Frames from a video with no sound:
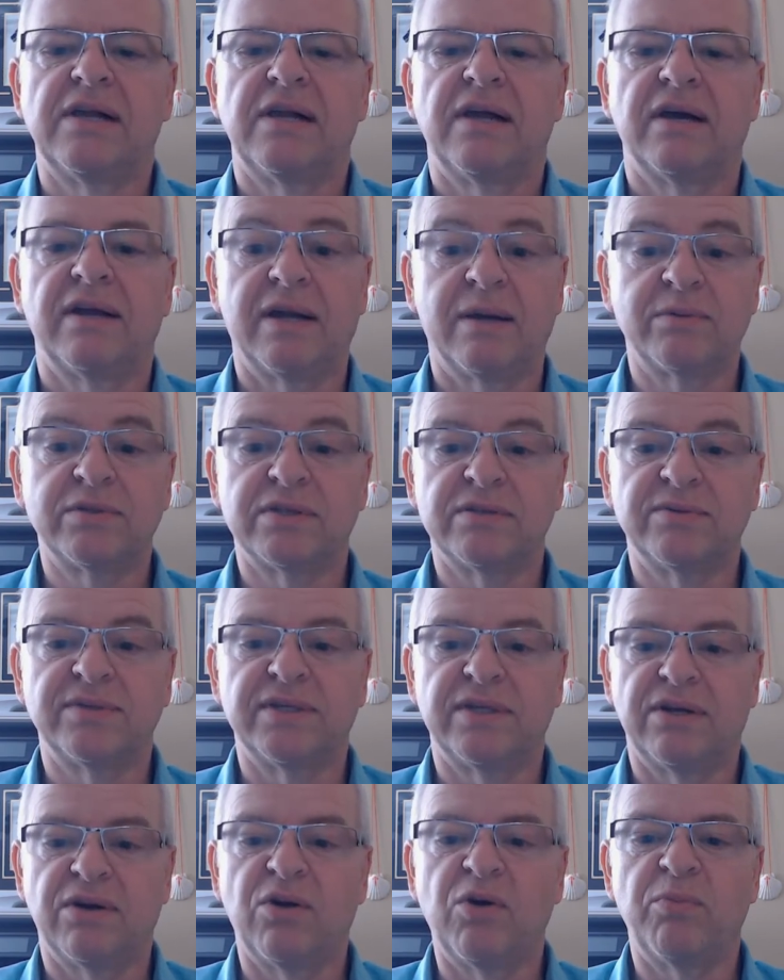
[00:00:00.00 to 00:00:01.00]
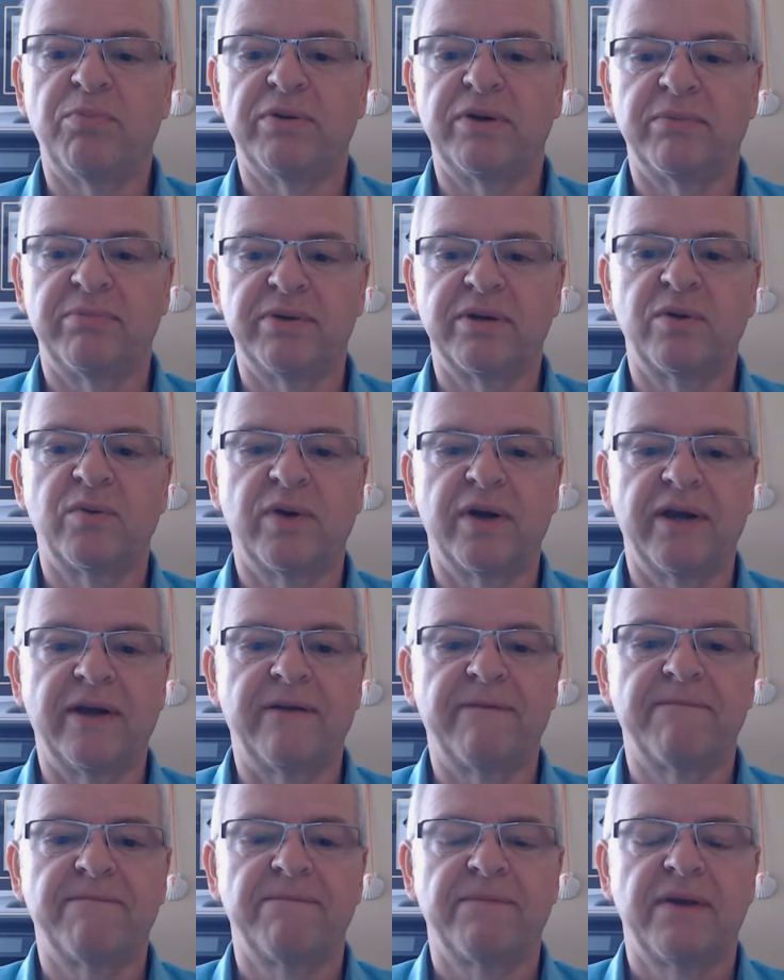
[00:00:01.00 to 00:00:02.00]
and I was losing hope in a big way
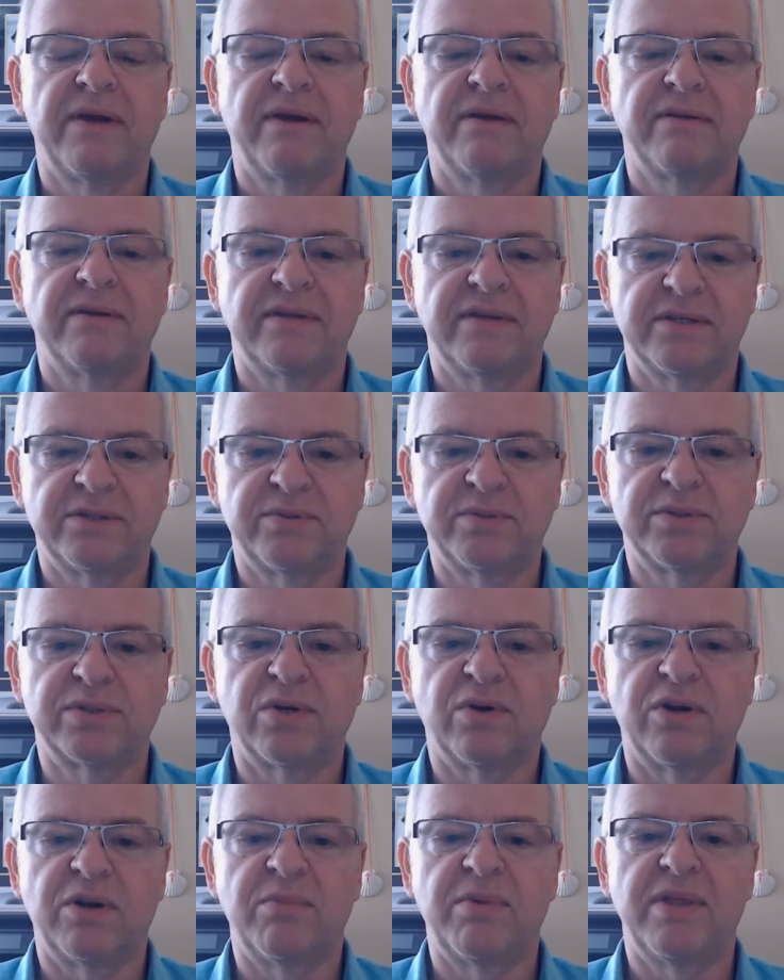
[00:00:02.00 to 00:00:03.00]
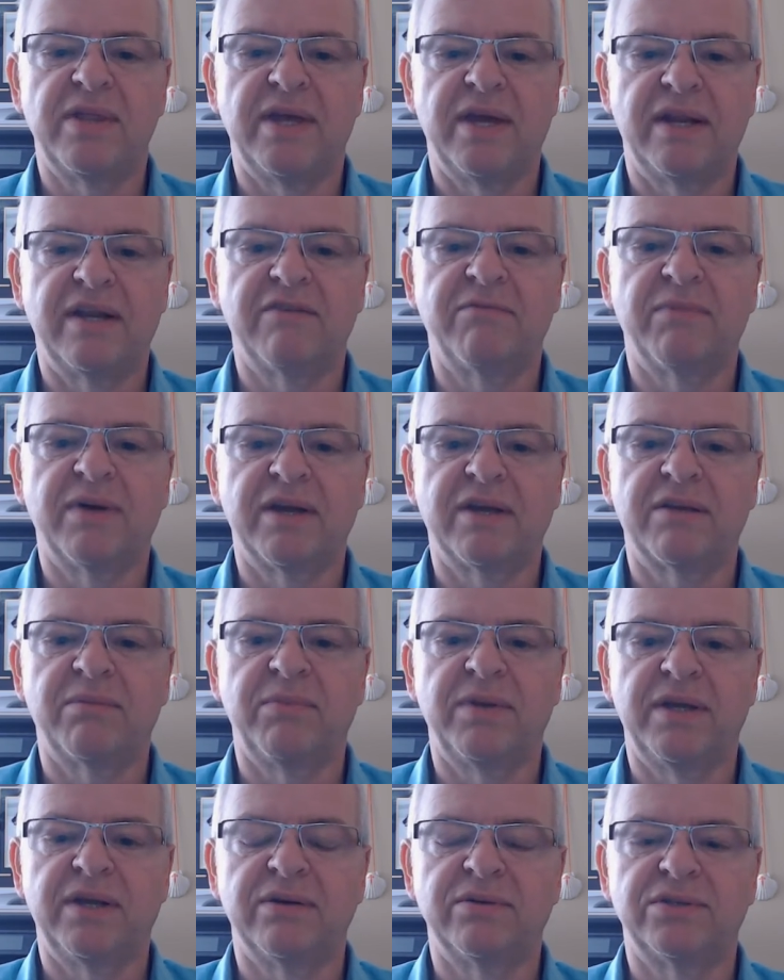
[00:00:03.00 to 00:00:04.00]
that this was going to be the end of my
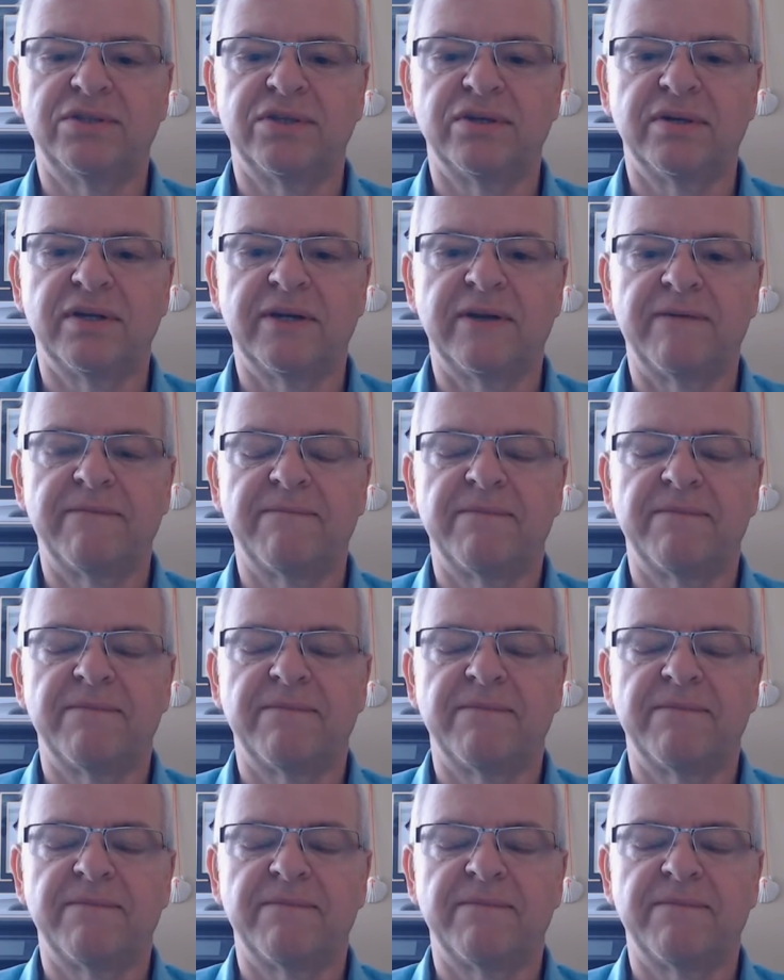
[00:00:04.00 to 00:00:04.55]
Camino journey.